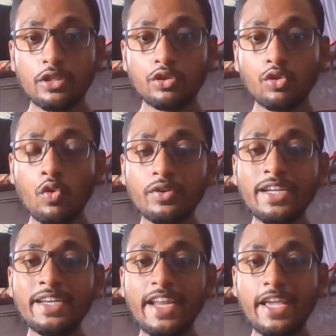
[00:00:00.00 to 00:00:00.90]

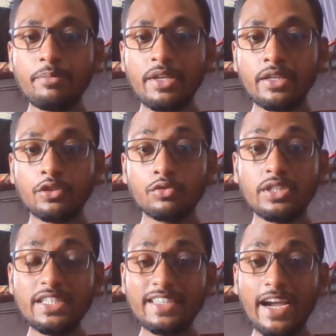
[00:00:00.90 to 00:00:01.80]
token naming to
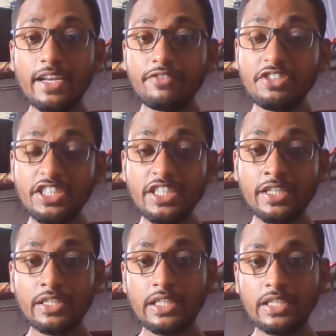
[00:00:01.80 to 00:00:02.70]
design
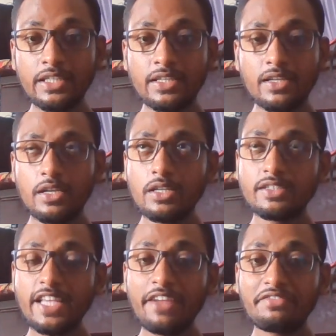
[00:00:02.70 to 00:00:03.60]
efficiently,
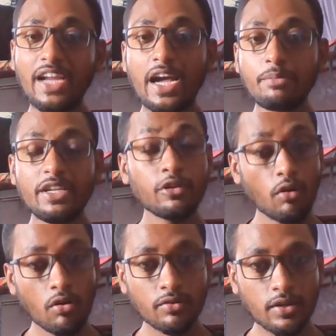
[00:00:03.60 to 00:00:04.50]
save time in
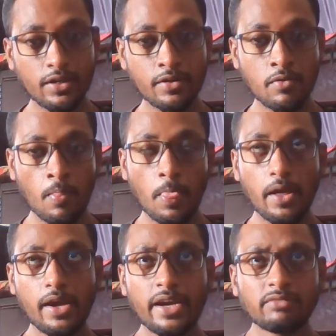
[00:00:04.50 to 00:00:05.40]
long run,
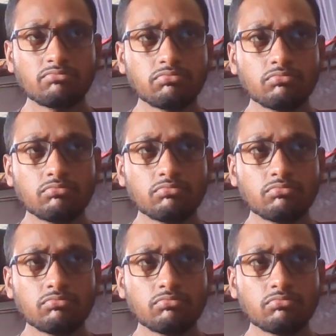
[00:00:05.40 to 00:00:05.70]
and